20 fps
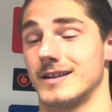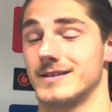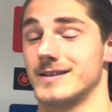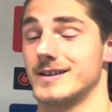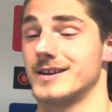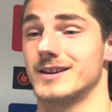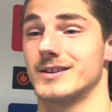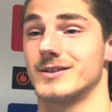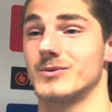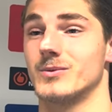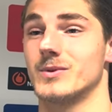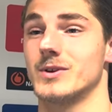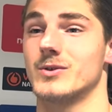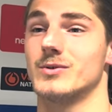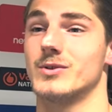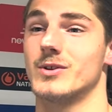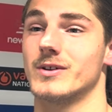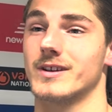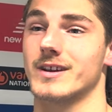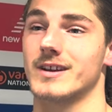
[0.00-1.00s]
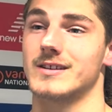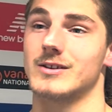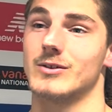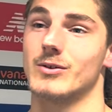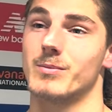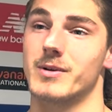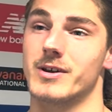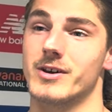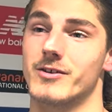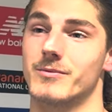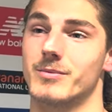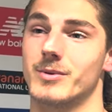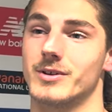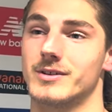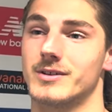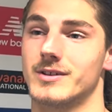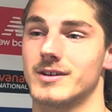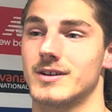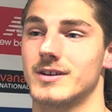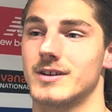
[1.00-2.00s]
the end we couldn't get in the playoff,
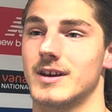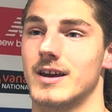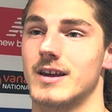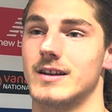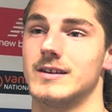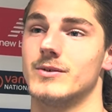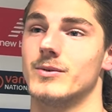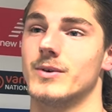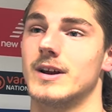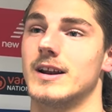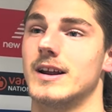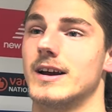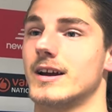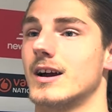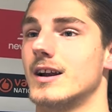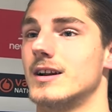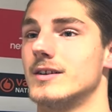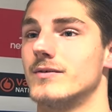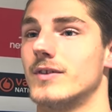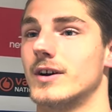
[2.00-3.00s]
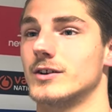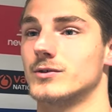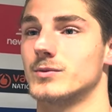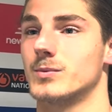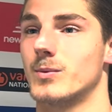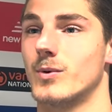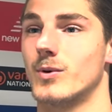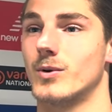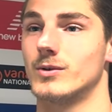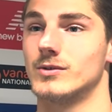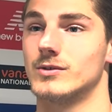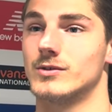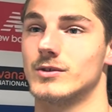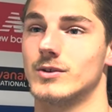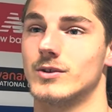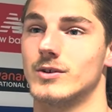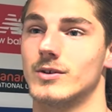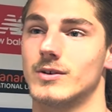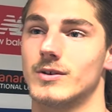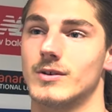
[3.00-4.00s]
but anyway, like Halifax won,
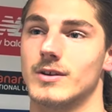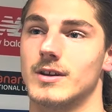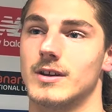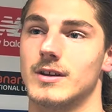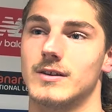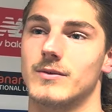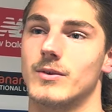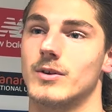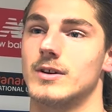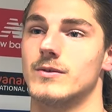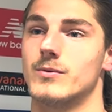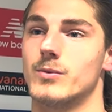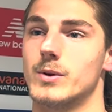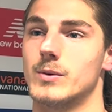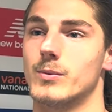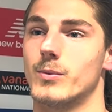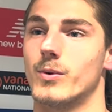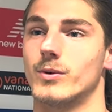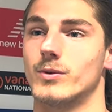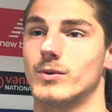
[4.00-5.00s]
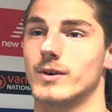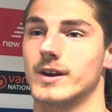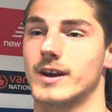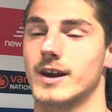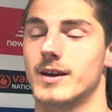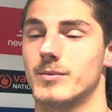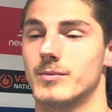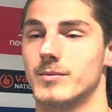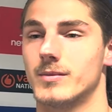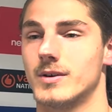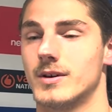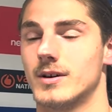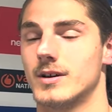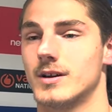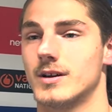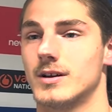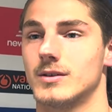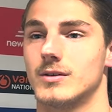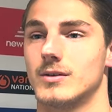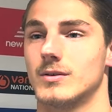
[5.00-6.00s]
so even if we won the game,
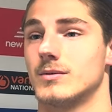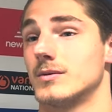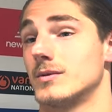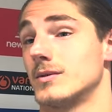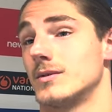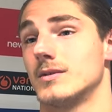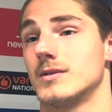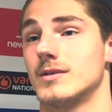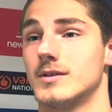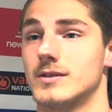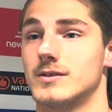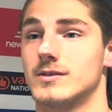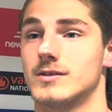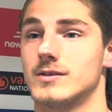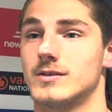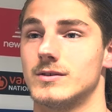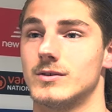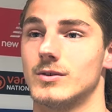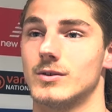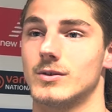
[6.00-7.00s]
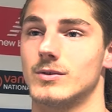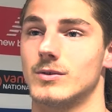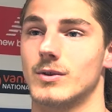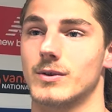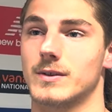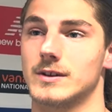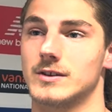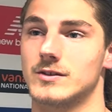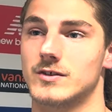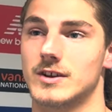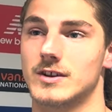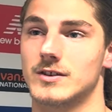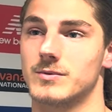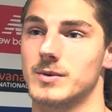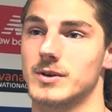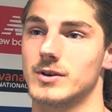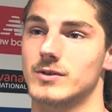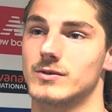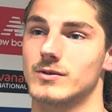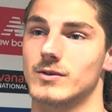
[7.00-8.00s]
nothing changed
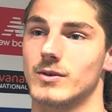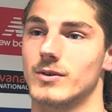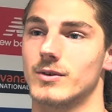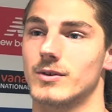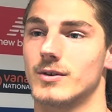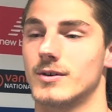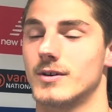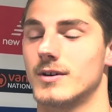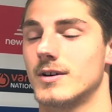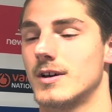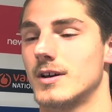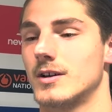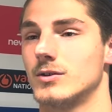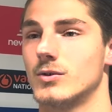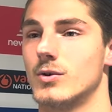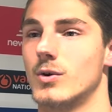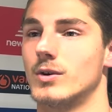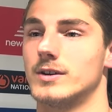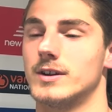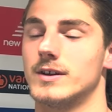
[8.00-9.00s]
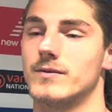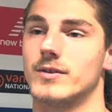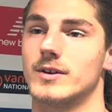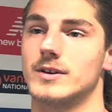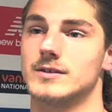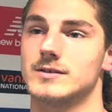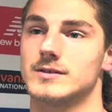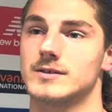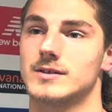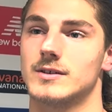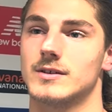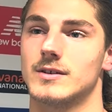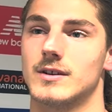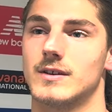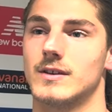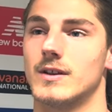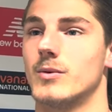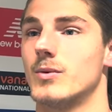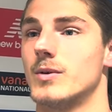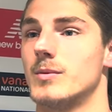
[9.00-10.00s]
because the goal difference,
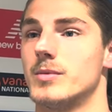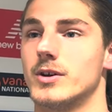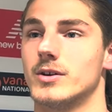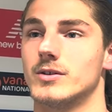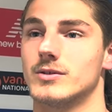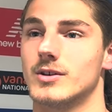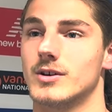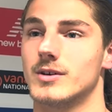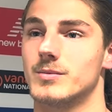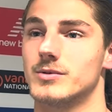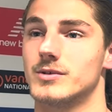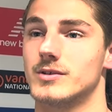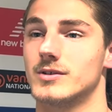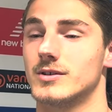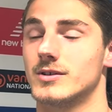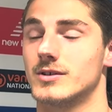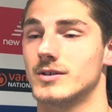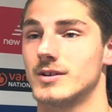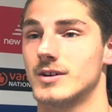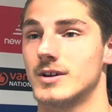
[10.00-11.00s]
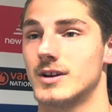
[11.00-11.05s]
they will be on top. So